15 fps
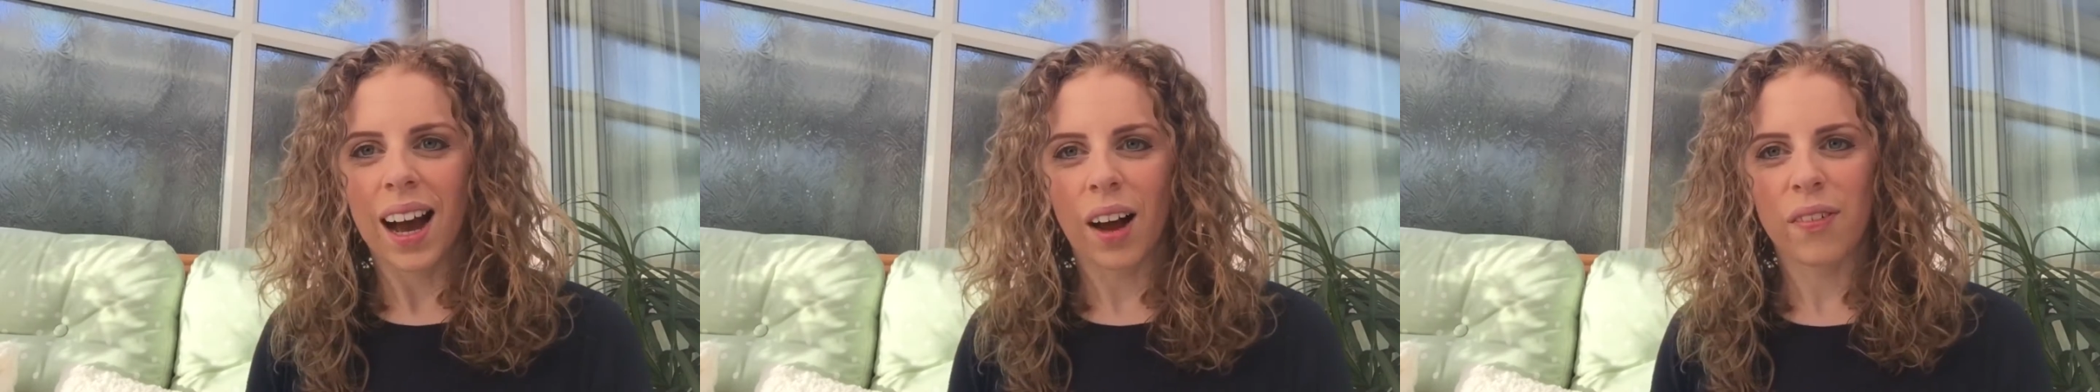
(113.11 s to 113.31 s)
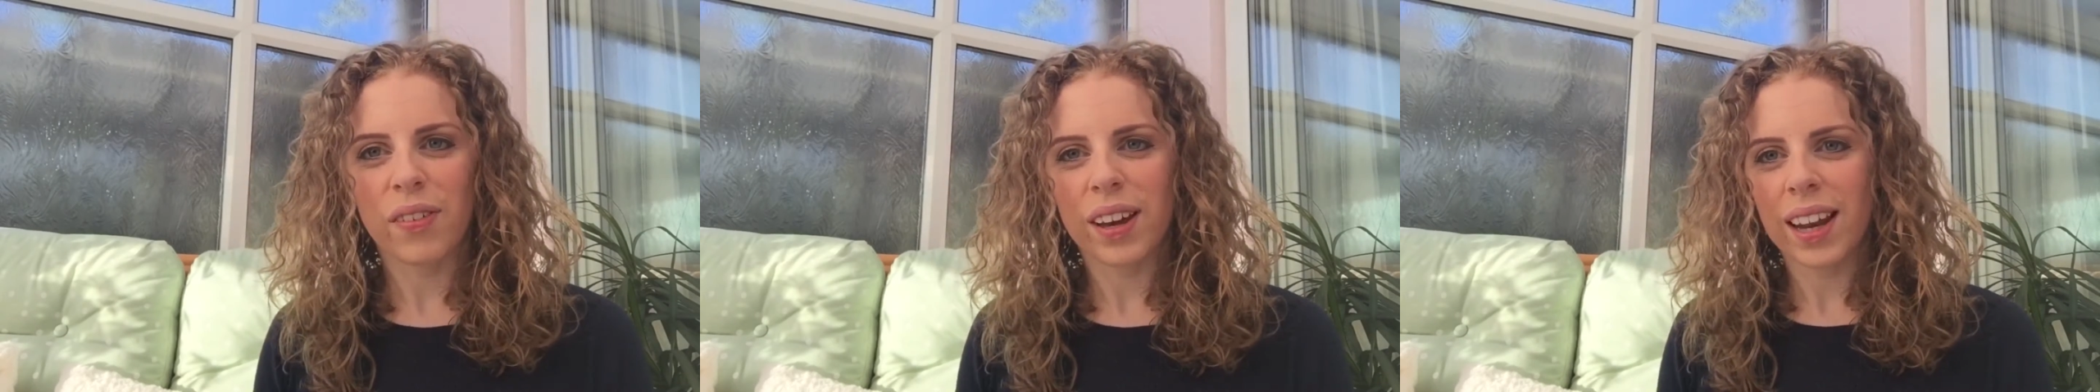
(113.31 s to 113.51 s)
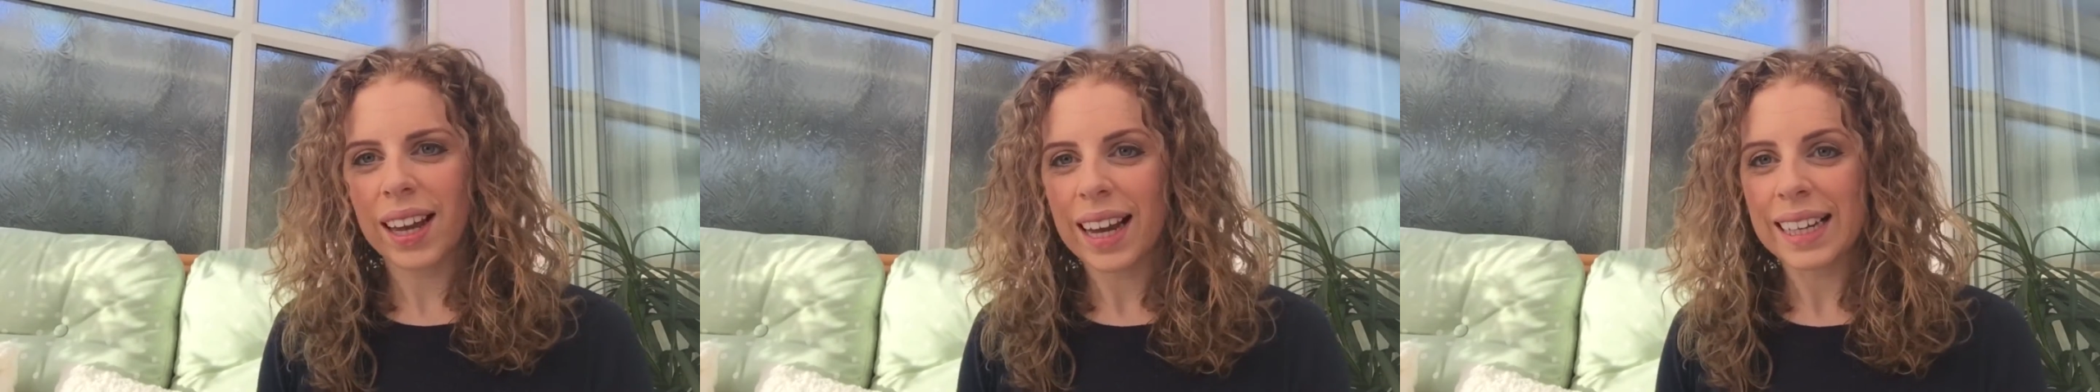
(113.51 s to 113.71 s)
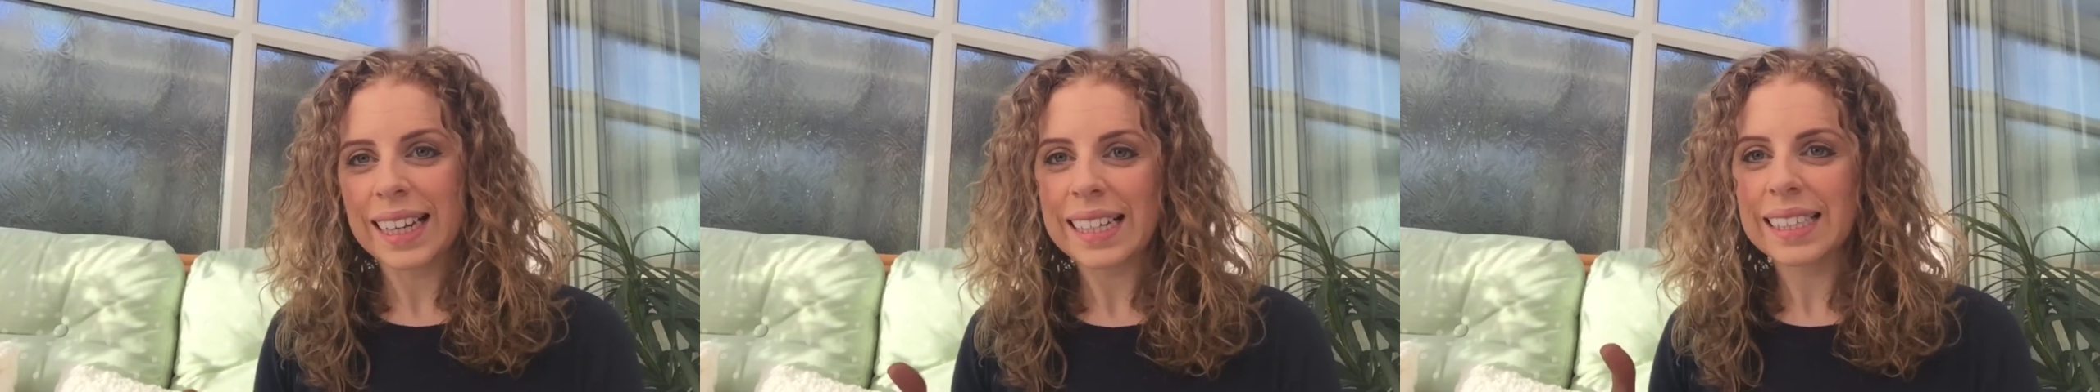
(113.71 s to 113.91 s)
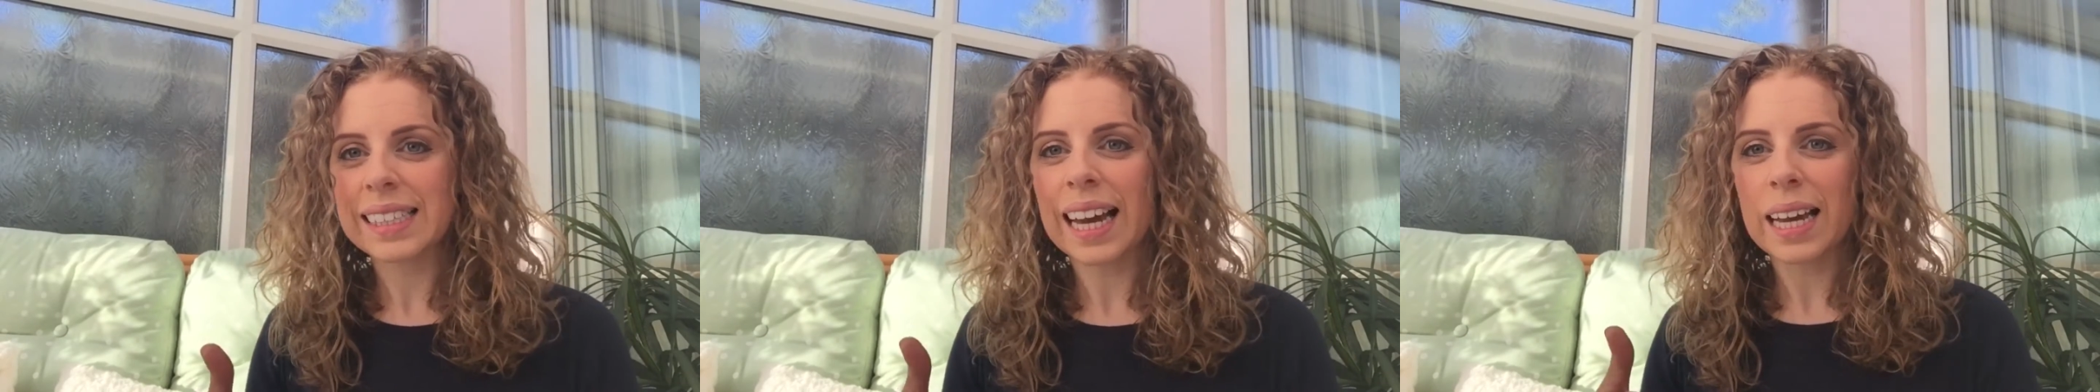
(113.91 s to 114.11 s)
I feel like I
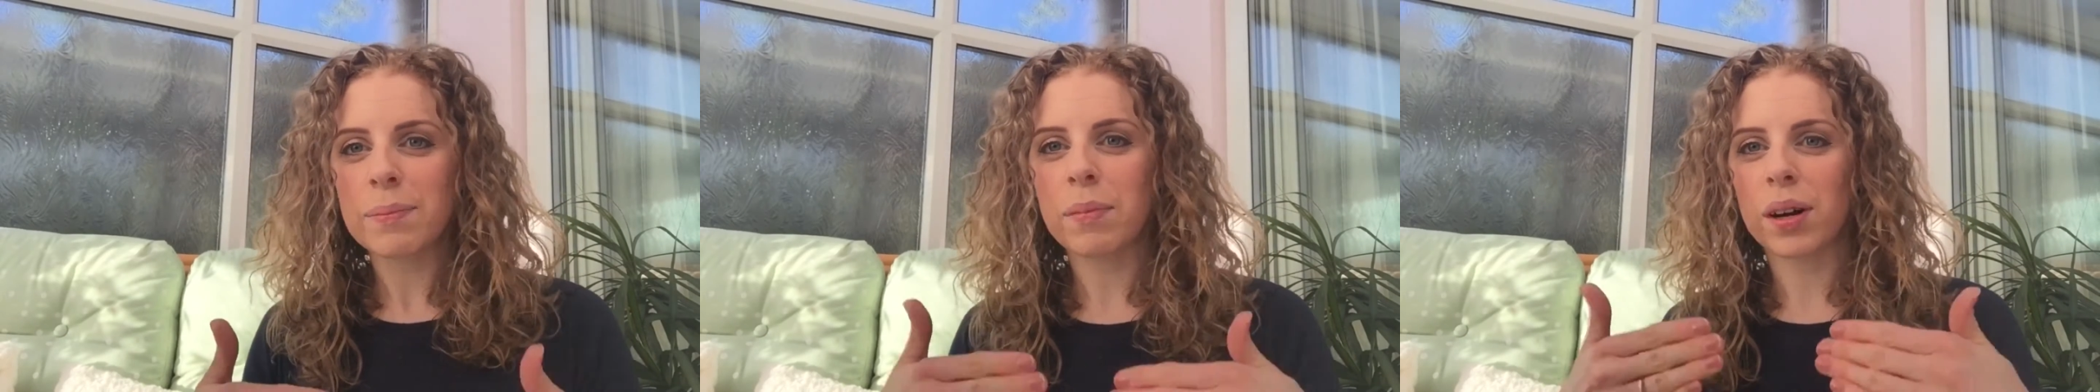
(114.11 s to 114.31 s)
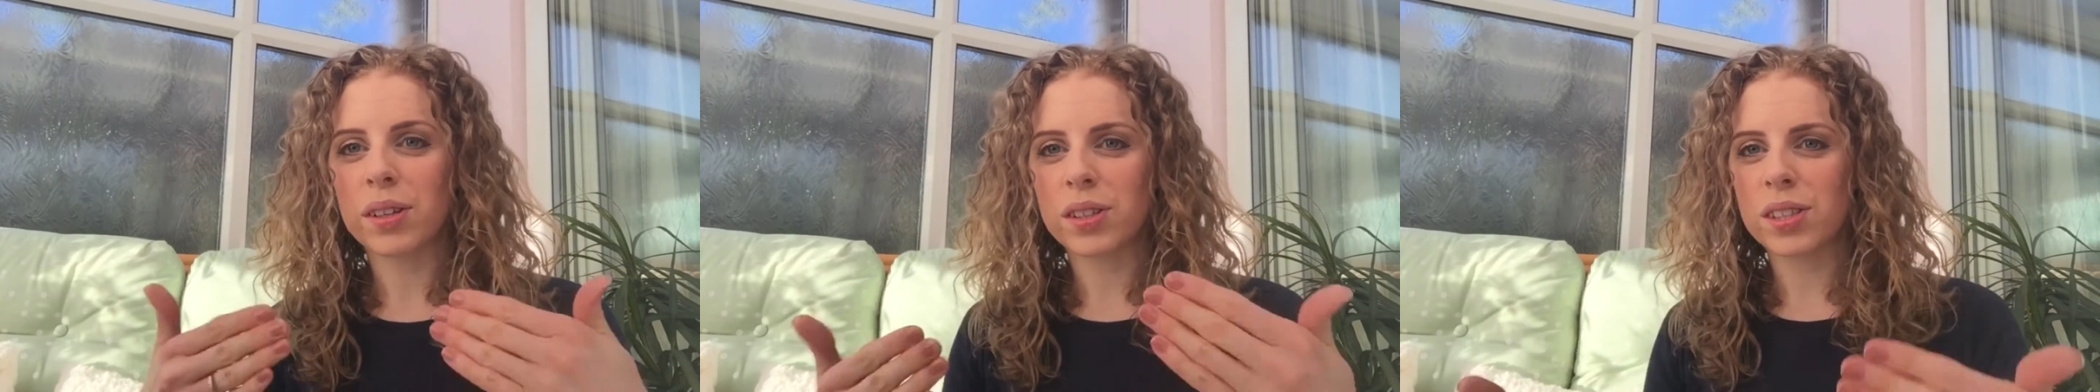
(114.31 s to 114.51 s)
need to take my